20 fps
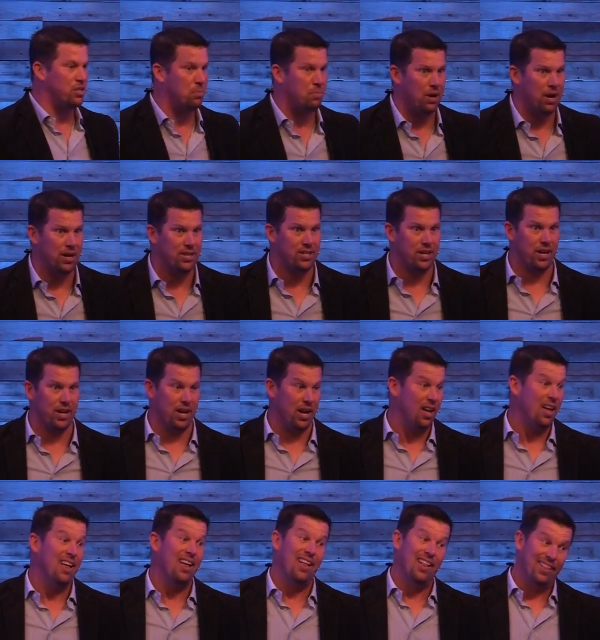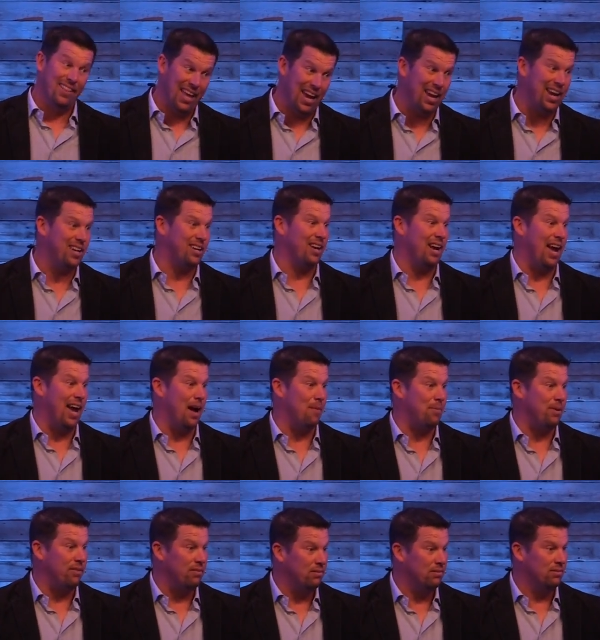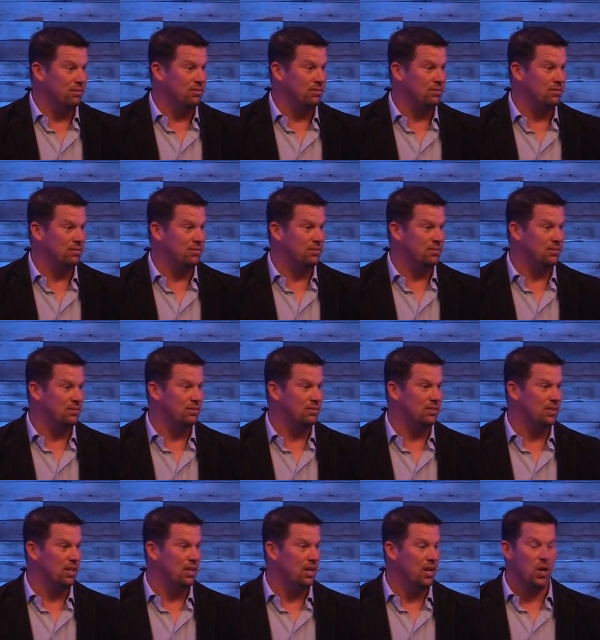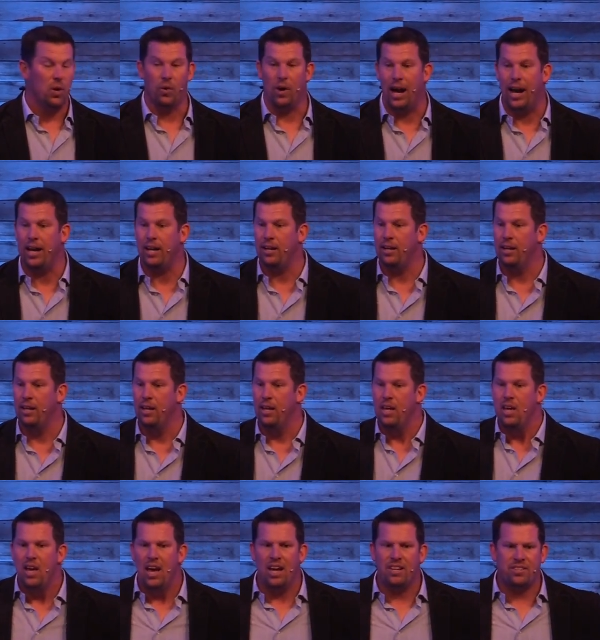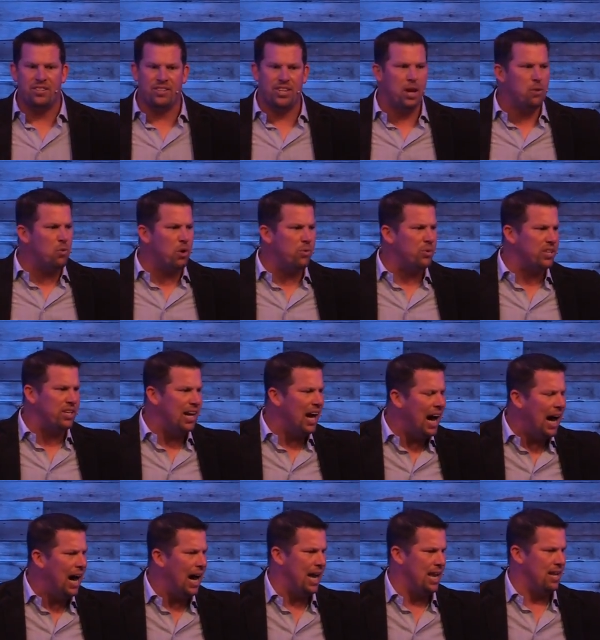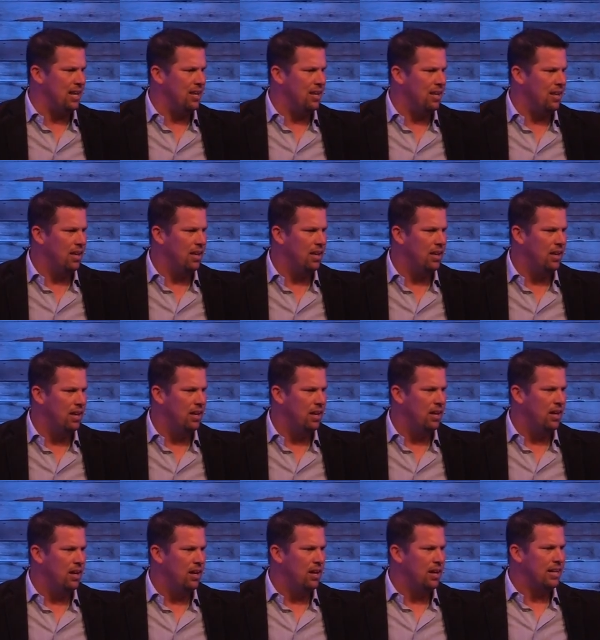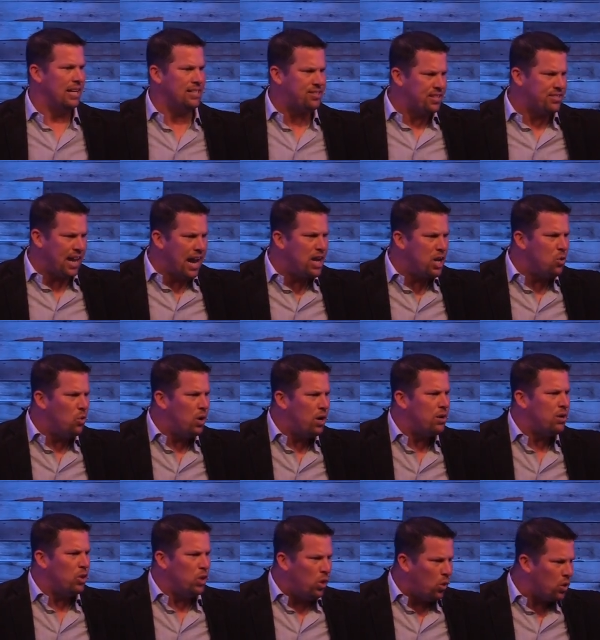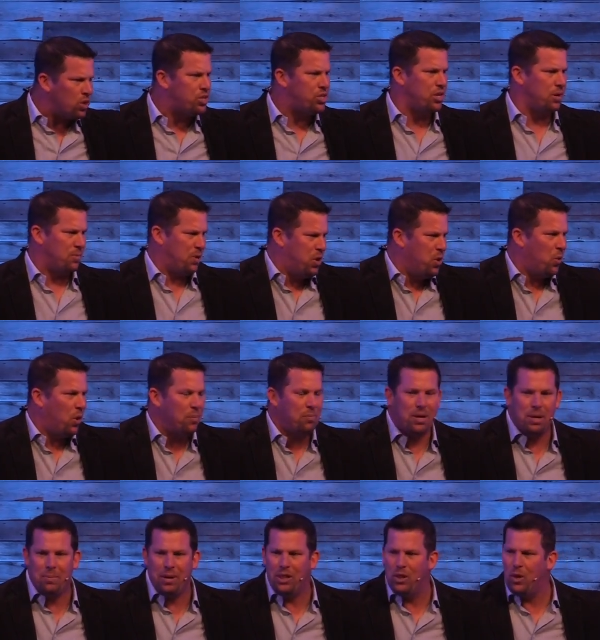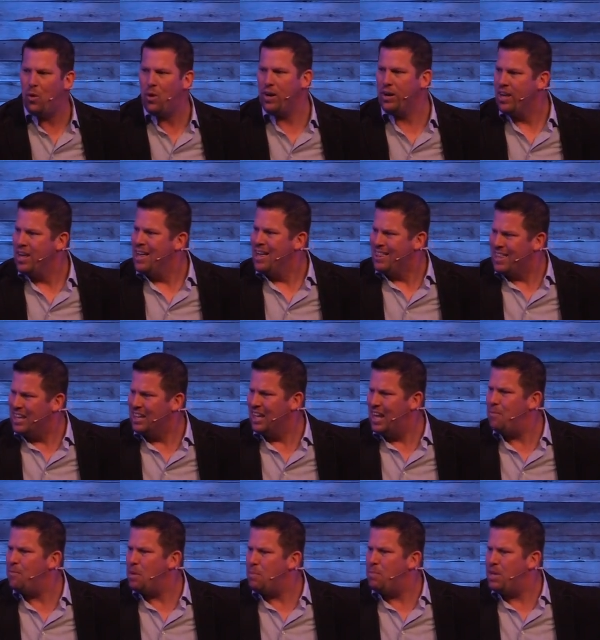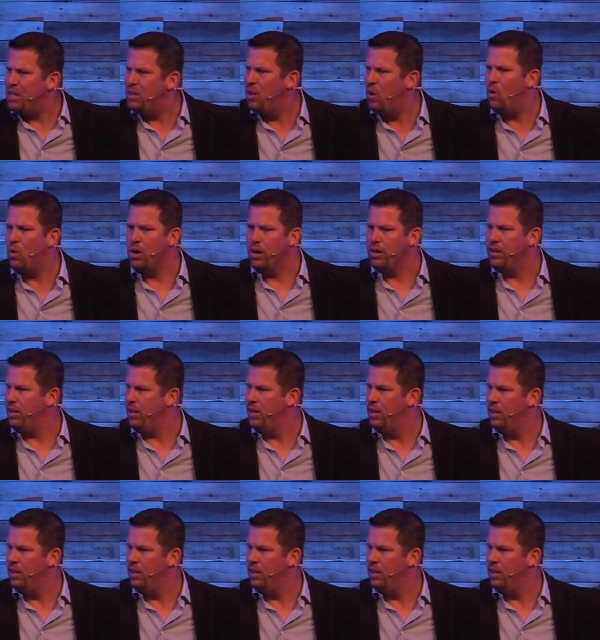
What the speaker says: She'd probably tell you, that ain't going to happen, right? It's the same way with God. God says, hey, you want lordship, you want me to be Lord, then let me be Lord.